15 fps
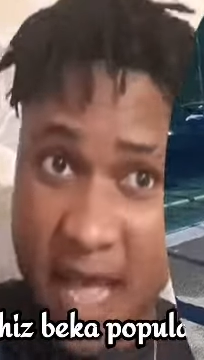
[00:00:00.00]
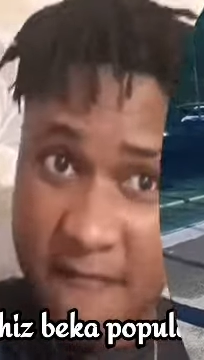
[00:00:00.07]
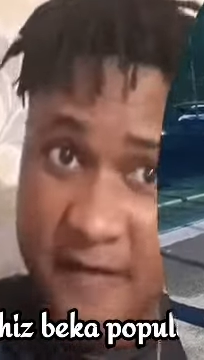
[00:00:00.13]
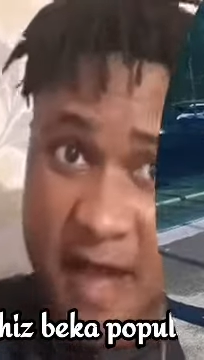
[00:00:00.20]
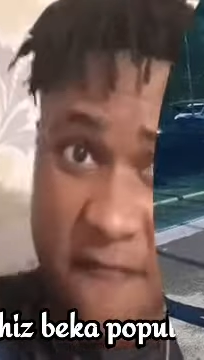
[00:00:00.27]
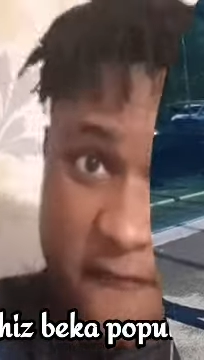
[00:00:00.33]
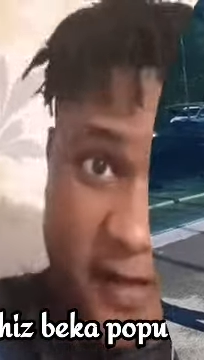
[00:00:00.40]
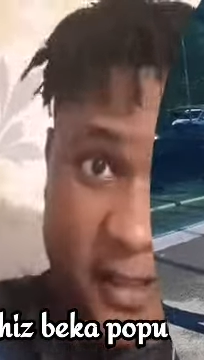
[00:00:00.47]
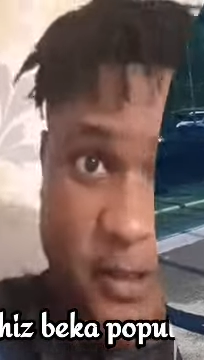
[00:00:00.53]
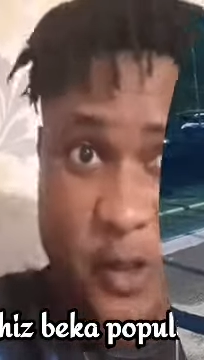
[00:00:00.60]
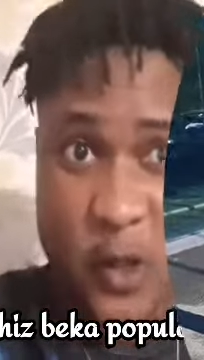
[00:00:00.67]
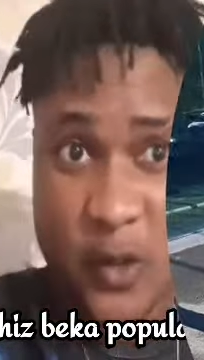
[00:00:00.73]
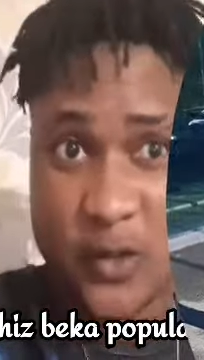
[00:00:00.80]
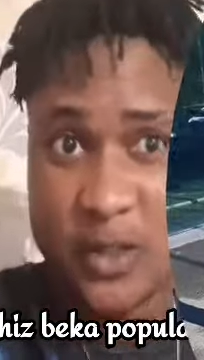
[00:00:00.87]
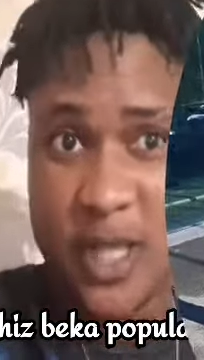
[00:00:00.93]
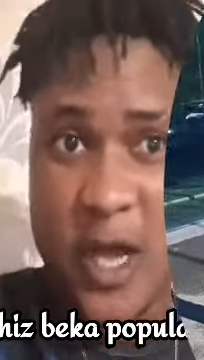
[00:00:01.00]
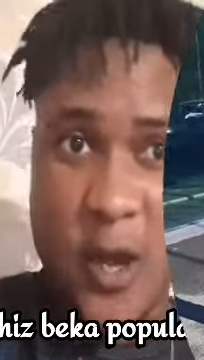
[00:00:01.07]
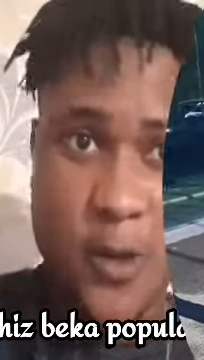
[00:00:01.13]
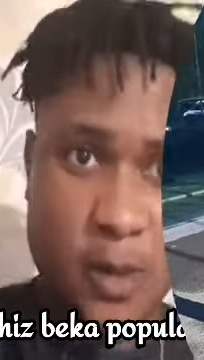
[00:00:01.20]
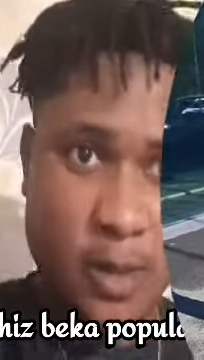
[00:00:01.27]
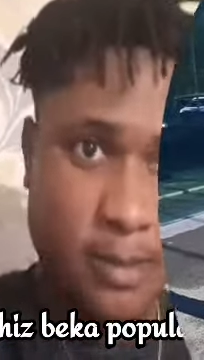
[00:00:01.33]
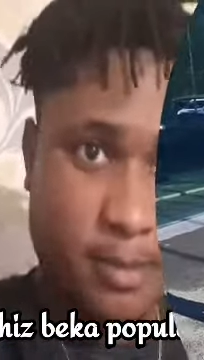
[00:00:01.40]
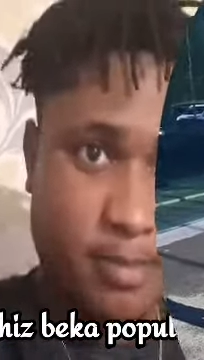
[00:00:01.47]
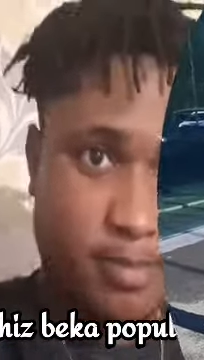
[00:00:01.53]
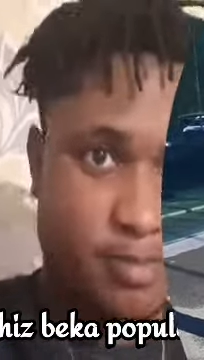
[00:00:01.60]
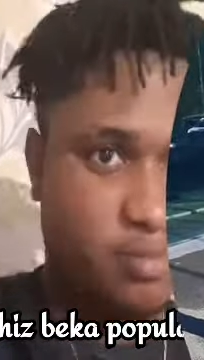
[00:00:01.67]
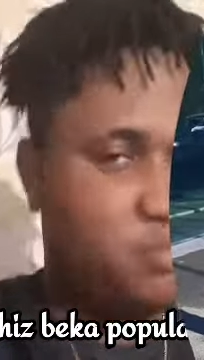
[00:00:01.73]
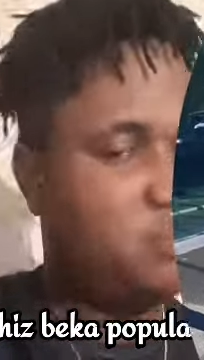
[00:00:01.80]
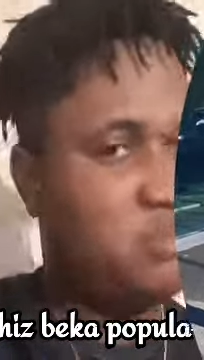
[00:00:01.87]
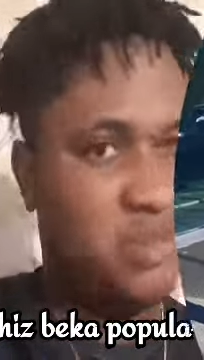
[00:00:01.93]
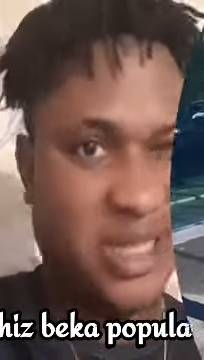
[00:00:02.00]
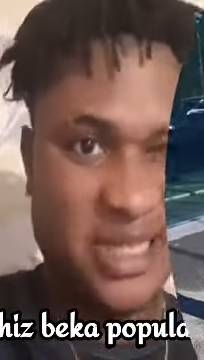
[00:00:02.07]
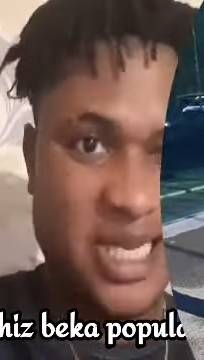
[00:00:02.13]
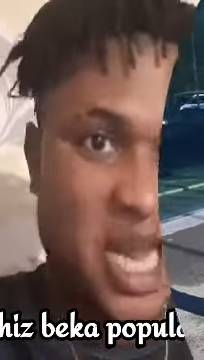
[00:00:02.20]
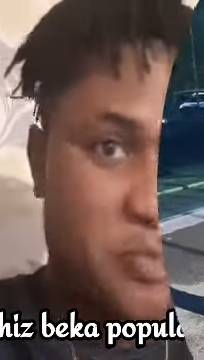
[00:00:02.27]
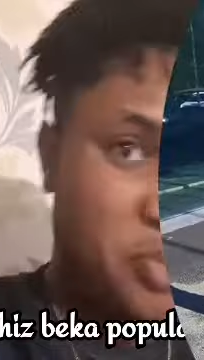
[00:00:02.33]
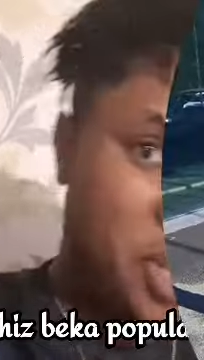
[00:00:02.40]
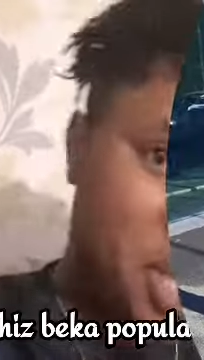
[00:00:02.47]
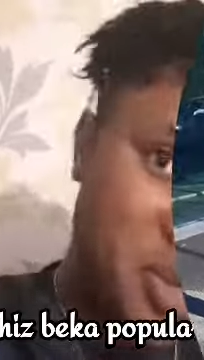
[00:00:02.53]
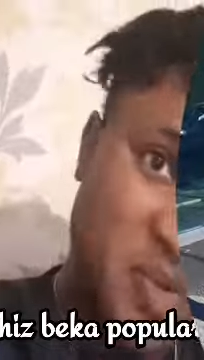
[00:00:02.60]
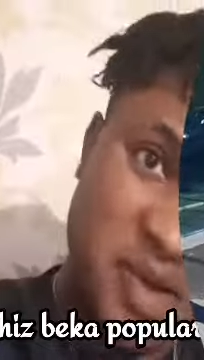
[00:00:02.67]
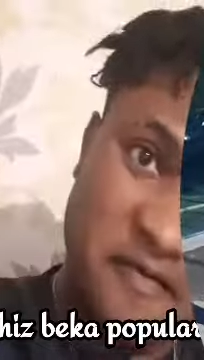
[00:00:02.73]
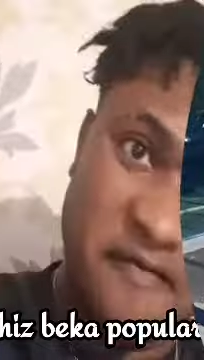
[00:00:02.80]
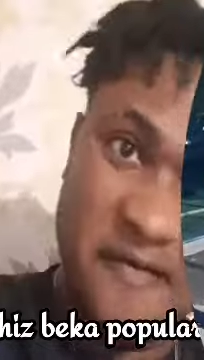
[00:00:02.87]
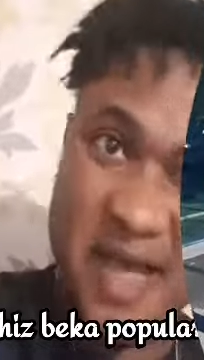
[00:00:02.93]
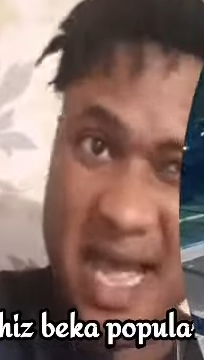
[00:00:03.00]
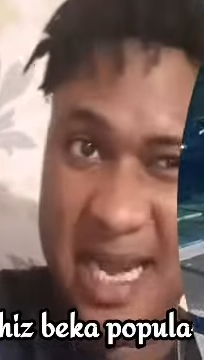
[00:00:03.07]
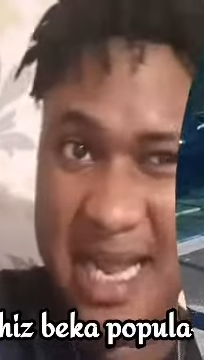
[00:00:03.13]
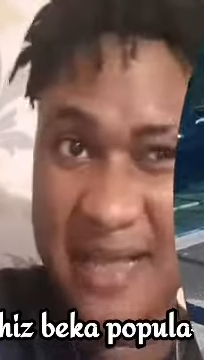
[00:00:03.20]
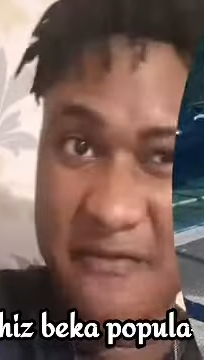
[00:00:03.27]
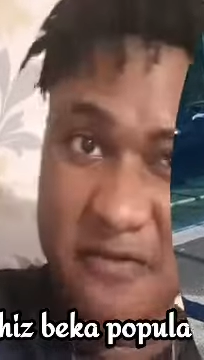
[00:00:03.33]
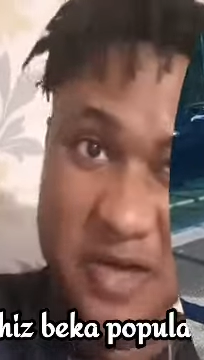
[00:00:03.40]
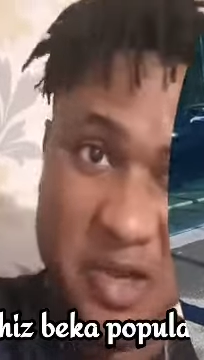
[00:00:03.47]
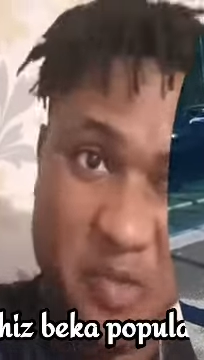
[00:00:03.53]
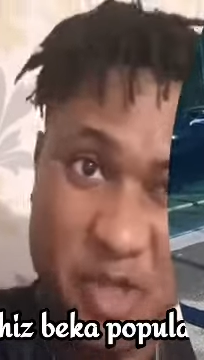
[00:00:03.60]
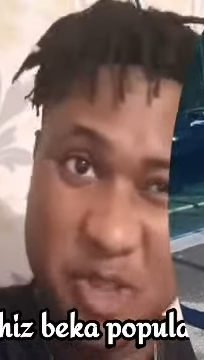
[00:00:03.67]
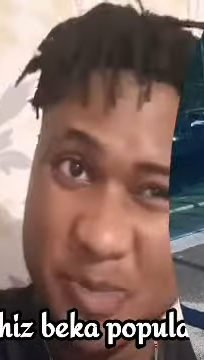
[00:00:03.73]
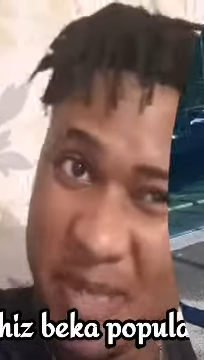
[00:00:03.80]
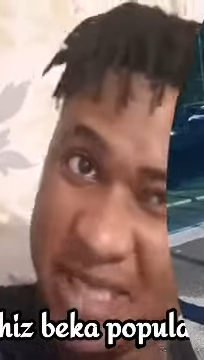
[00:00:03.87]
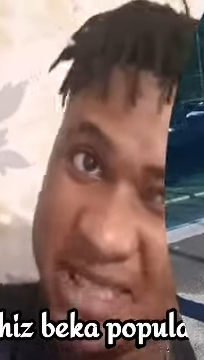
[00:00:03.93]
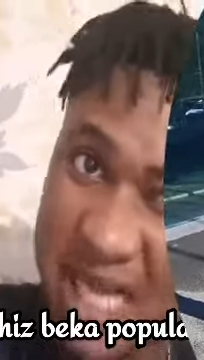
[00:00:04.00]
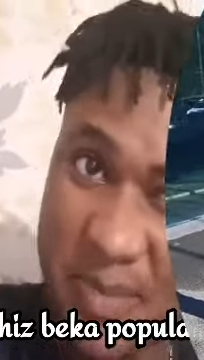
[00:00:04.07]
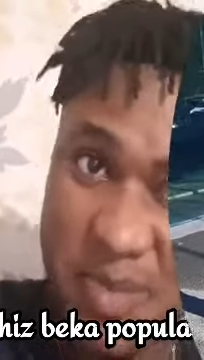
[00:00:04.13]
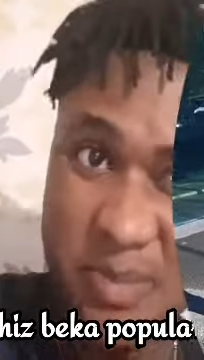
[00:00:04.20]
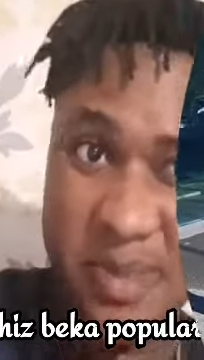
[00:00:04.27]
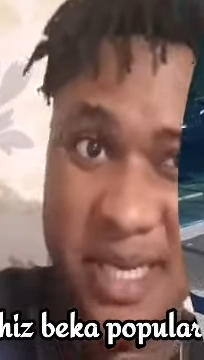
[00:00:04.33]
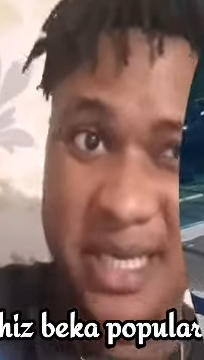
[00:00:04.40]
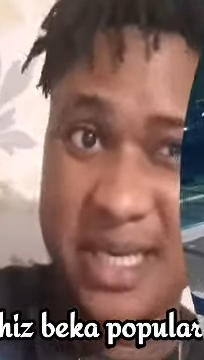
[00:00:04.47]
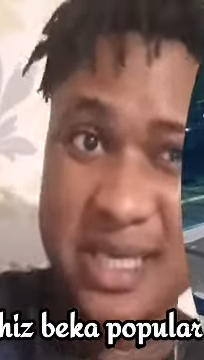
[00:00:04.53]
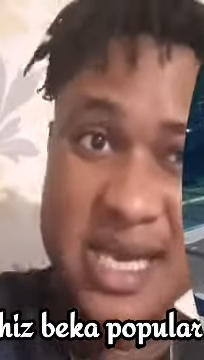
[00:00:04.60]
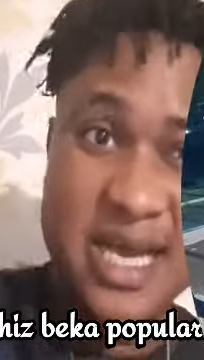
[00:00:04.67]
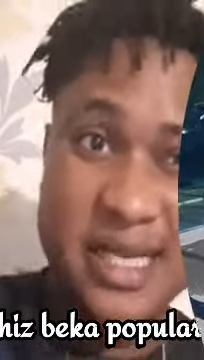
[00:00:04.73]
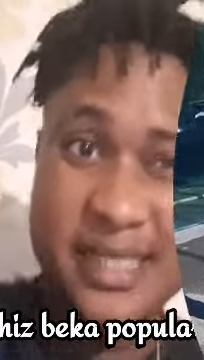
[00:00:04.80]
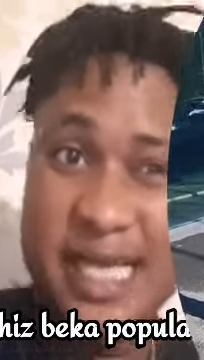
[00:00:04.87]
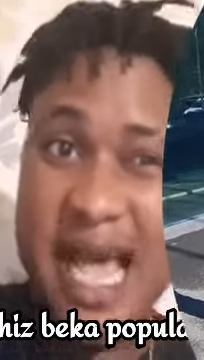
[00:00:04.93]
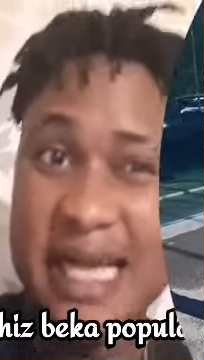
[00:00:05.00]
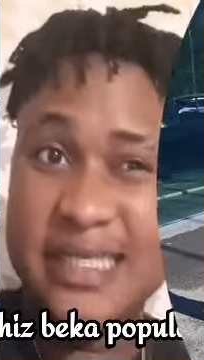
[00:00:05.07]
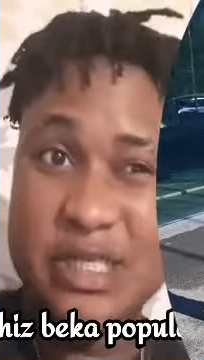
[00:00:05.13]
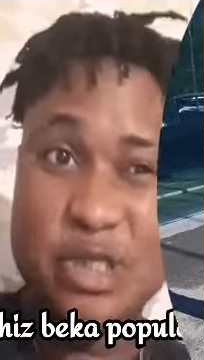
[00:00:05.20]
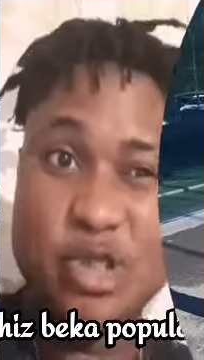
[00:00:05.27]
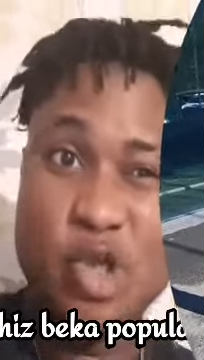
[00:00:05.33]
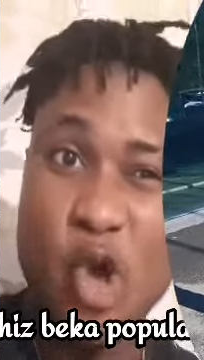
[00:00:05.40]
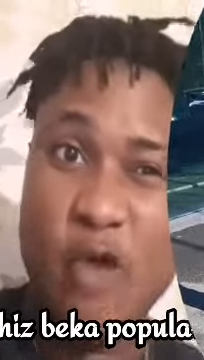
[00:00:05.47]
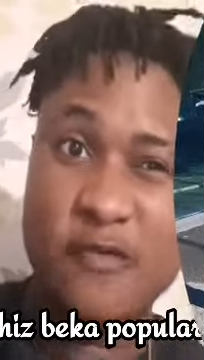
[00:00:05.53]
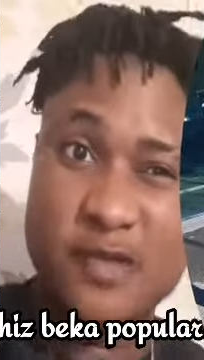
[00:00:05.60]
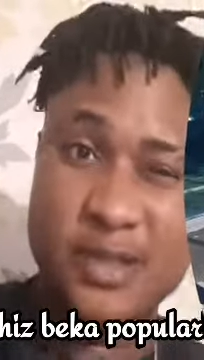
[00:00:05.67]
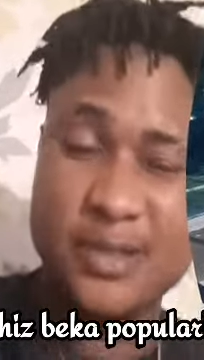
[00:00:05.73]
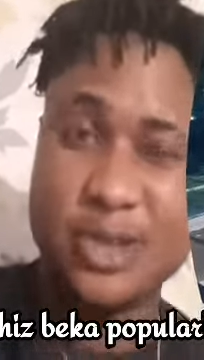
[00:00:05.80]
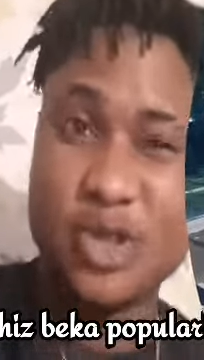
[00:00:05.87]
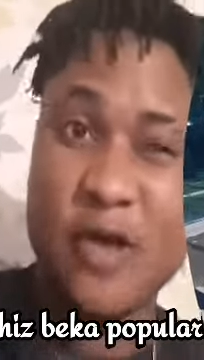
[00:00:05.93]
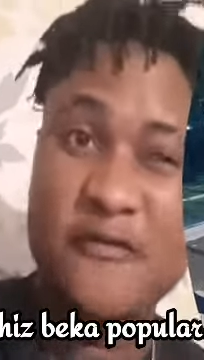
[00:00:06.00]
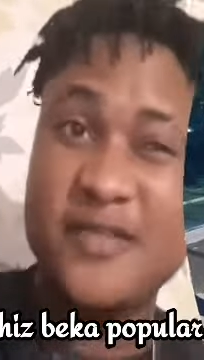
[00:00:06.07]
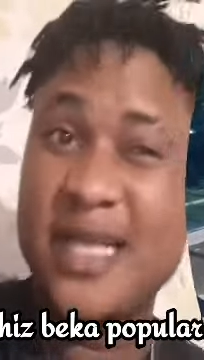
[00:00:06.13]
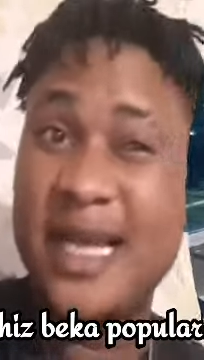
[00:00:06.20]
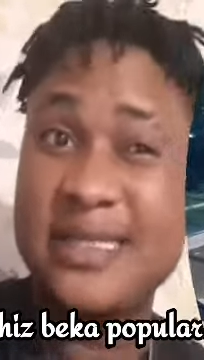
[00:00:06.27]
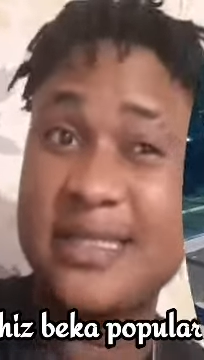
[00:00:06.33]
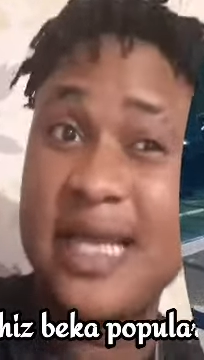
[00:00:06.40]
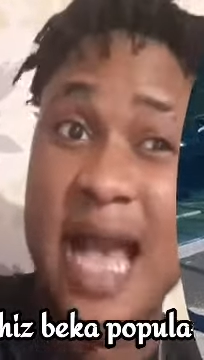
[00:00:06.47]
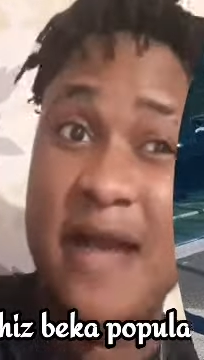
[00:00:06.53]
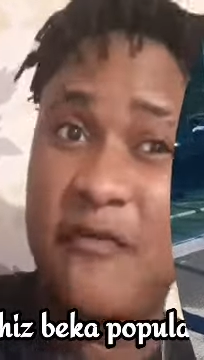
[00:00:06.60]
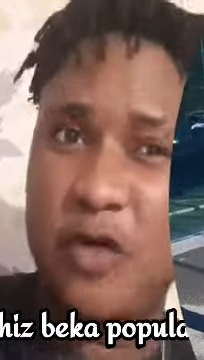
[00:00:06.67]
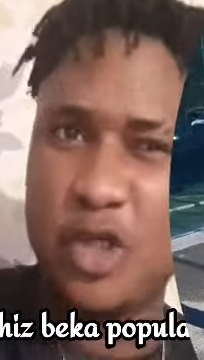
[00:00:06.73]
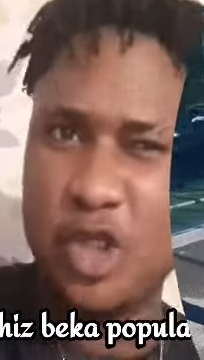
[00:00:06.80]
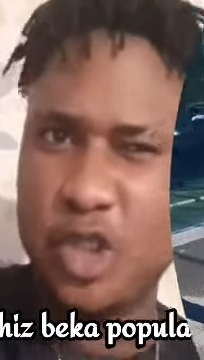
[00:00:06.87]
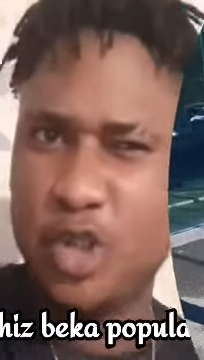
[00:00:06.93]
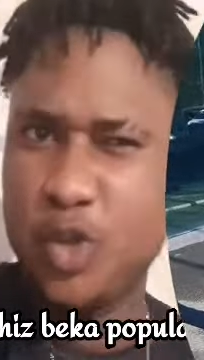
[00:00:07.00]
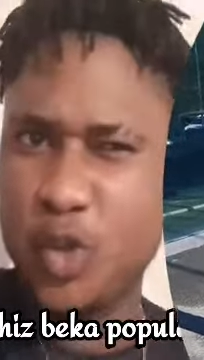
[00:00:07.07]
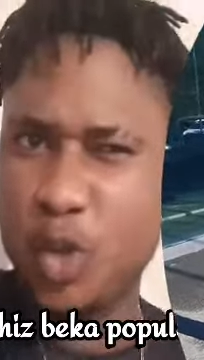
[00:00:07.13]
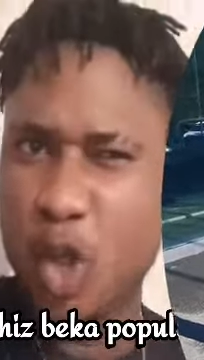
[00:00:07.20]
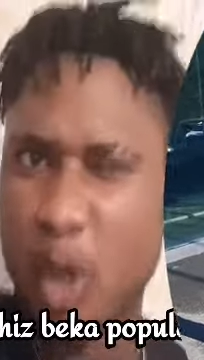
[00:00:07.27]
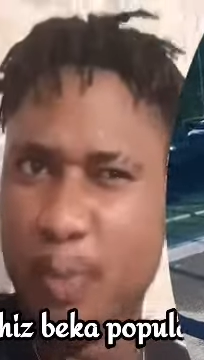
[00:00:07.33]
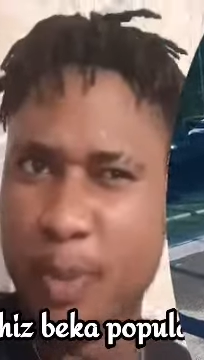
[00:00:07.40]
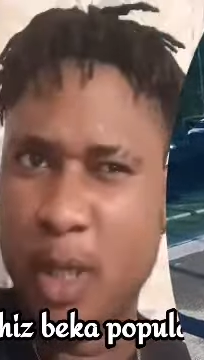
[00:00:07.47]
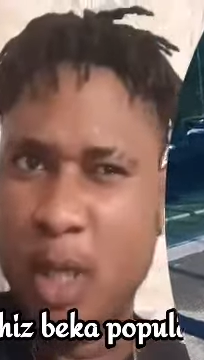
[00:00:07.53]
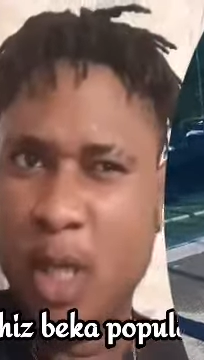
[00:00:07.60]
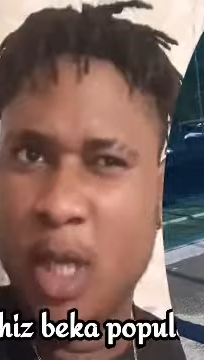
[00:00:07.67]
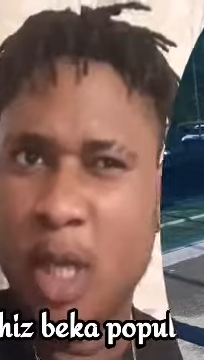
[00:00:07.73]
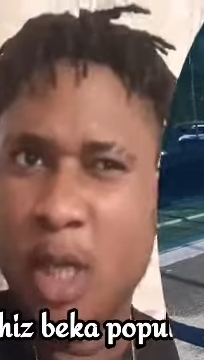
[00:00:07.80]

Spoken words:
Ever first us. Oh, they say, I picking when you find. I give the wish person happy birthday. See, as he saw, softest guy for this Europe.